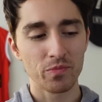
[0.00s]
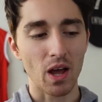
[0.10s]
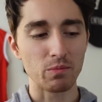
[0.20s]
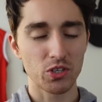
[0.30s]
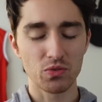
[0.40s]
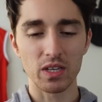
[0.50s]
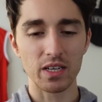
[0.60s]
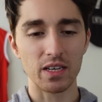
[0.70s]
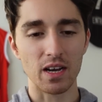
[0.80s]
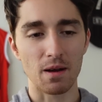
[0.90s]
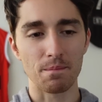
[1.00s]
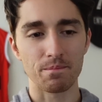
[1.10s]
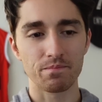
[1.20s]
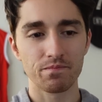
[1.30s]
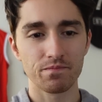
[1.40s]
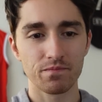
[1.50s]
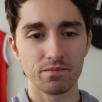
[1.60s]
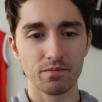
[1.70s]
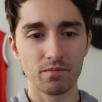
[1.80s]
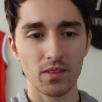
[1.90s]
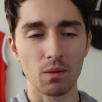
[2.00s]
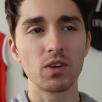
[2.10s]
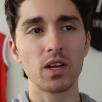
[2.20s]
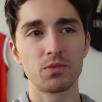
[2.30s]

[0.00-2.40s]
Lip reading: I'm just really, I'm really